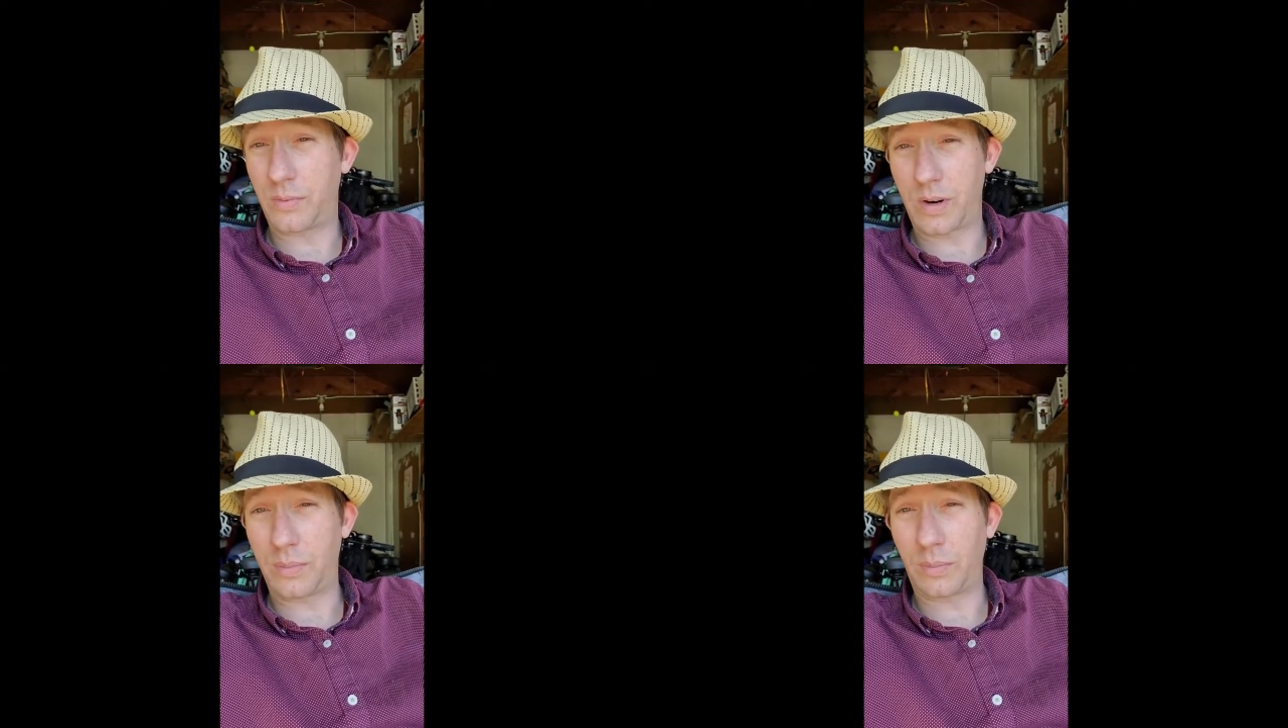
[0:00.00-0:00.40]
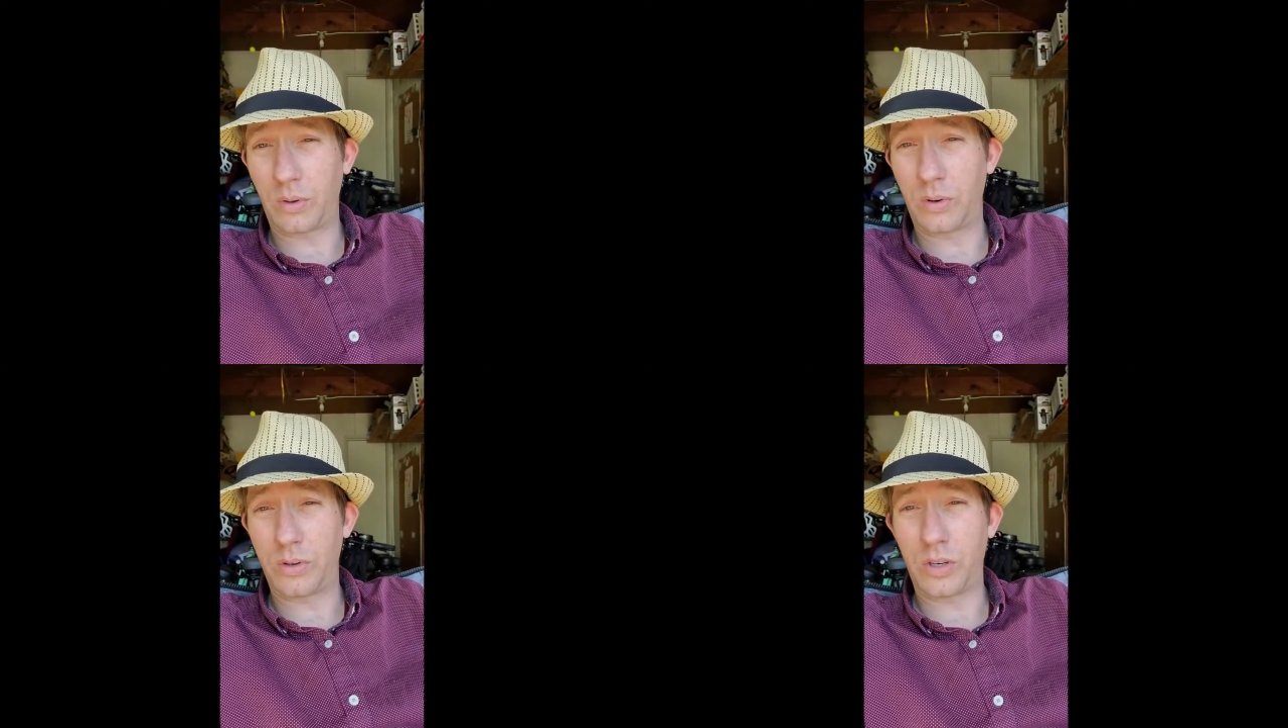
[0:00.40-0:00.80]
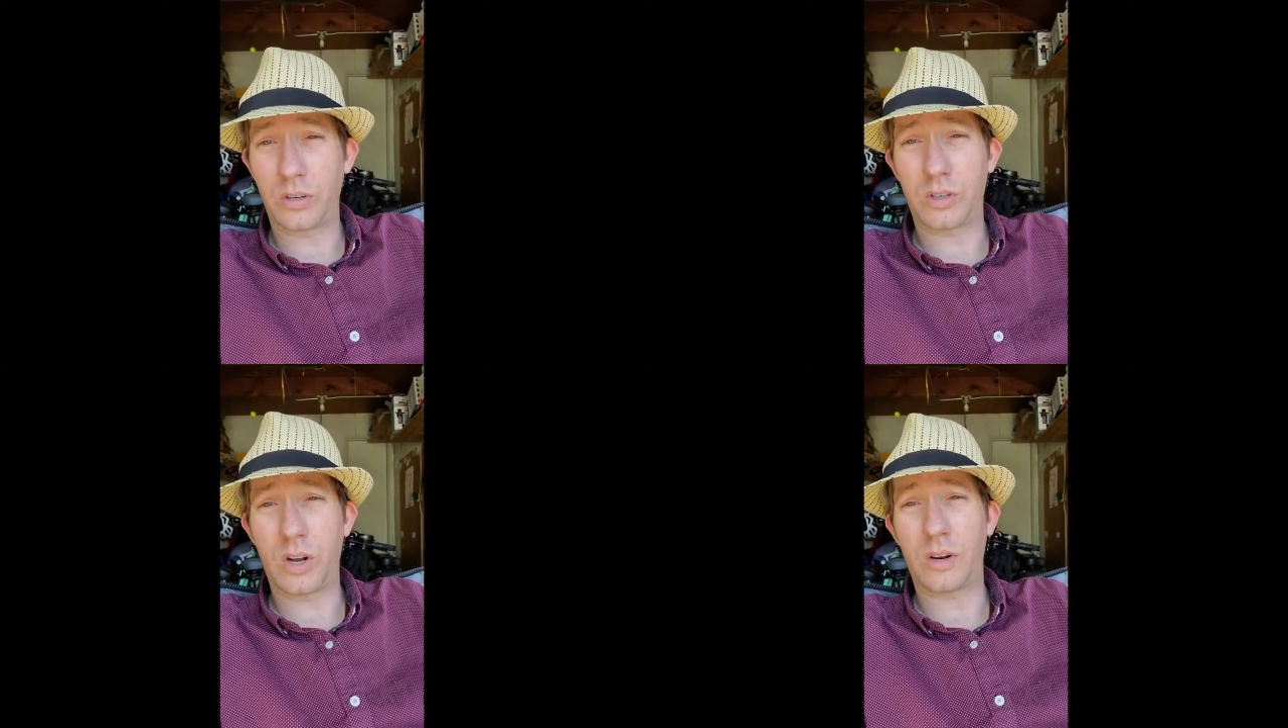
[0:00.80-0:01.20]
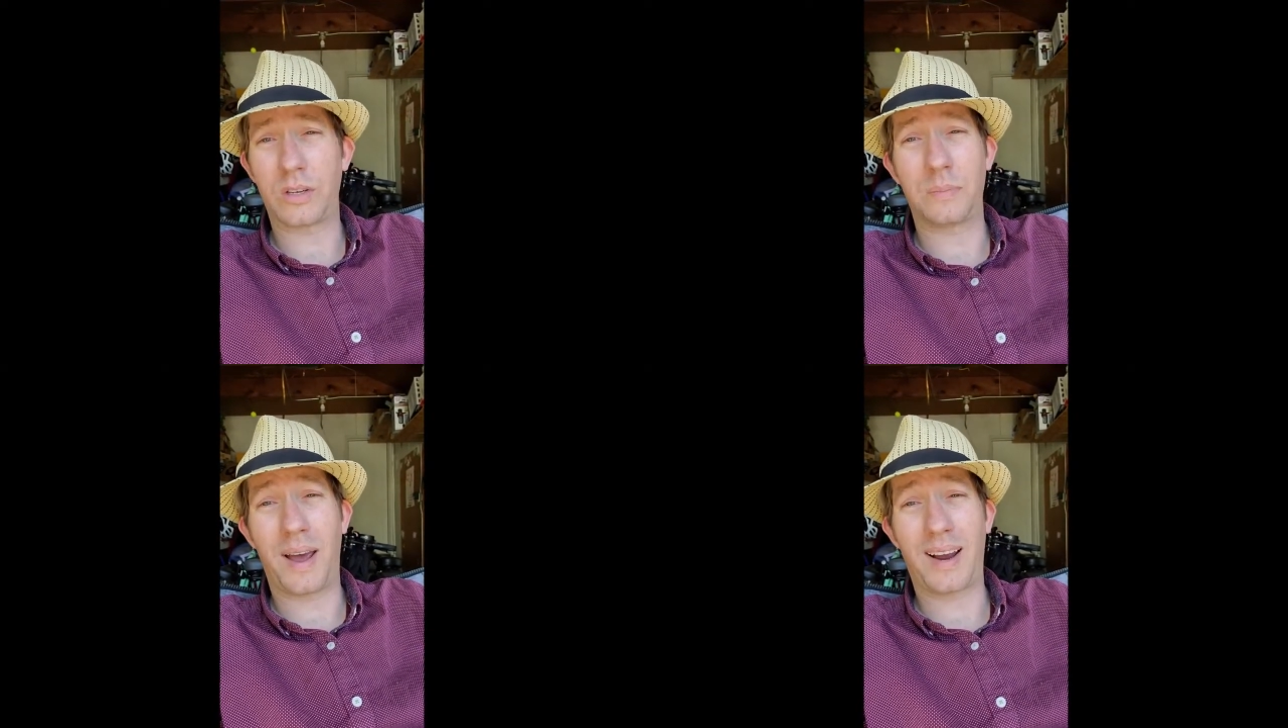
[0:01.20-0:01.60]
reemerge and shut us
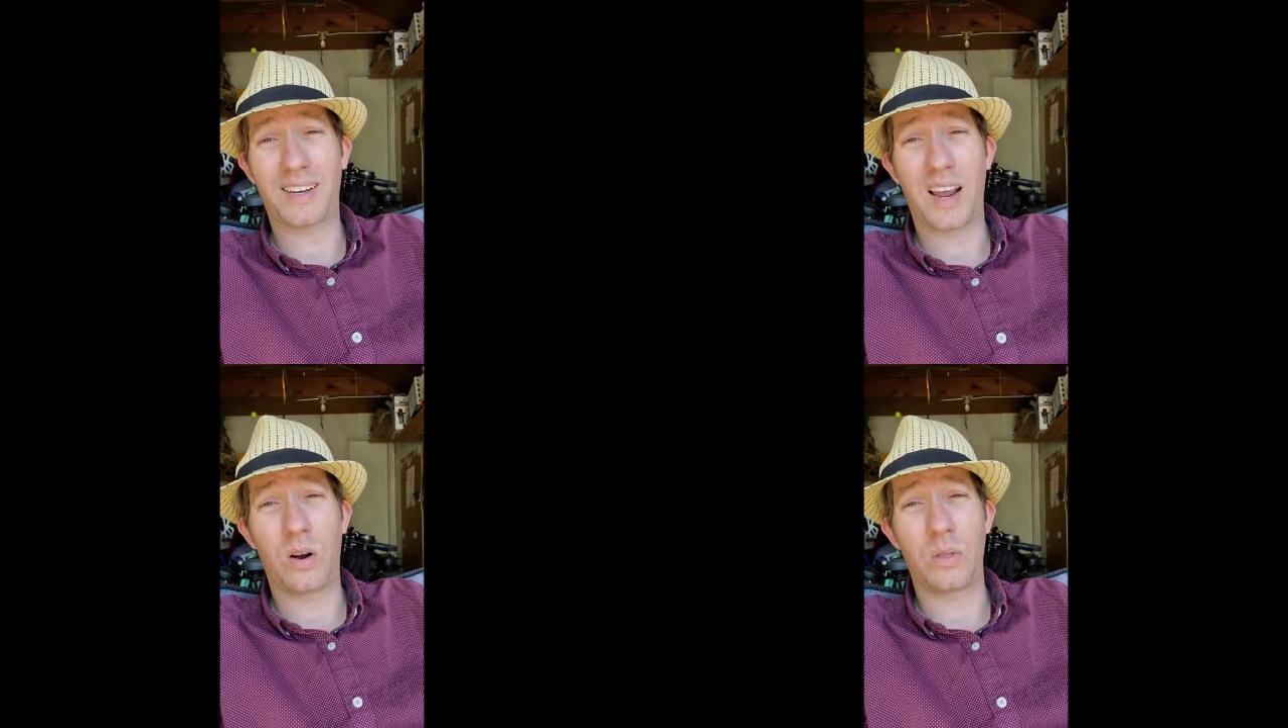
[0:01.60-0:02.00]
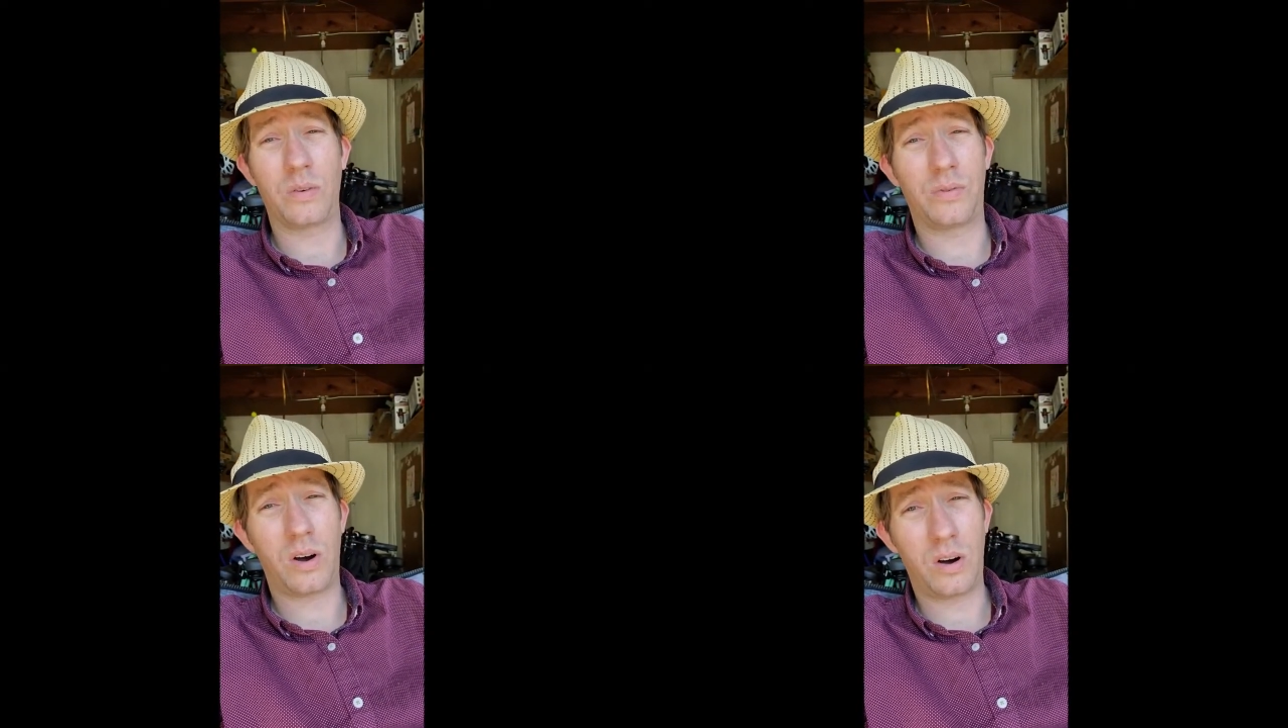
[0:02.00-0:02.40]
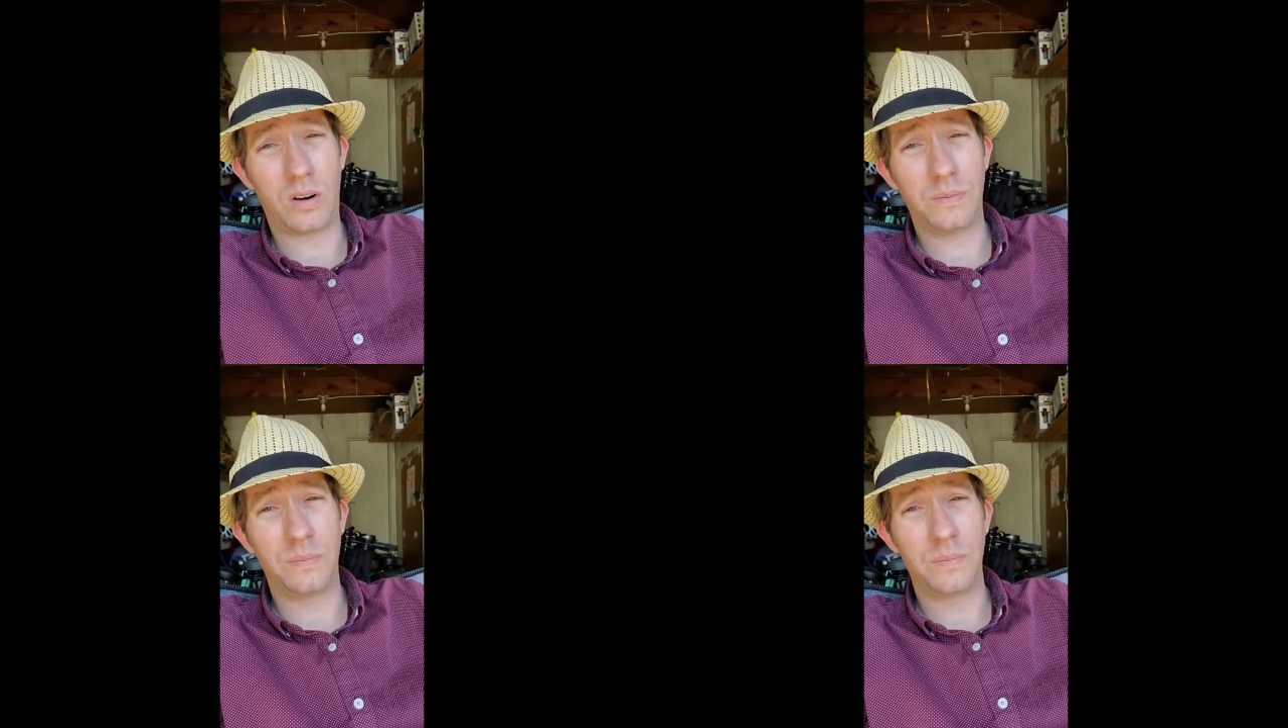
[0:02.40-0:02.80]
back down in the fall.